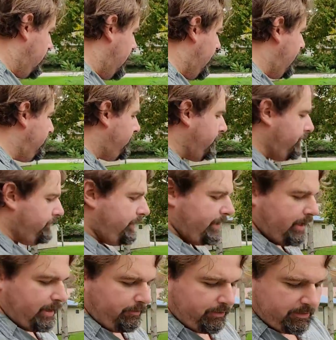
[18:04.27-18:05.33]
I have glued
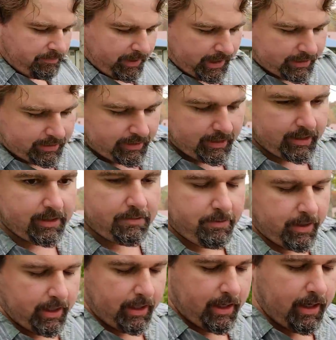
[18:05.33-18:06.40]
the other one back together,
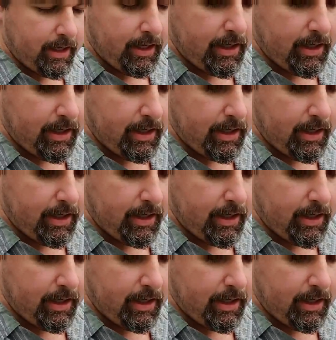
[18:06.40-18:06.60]
but I can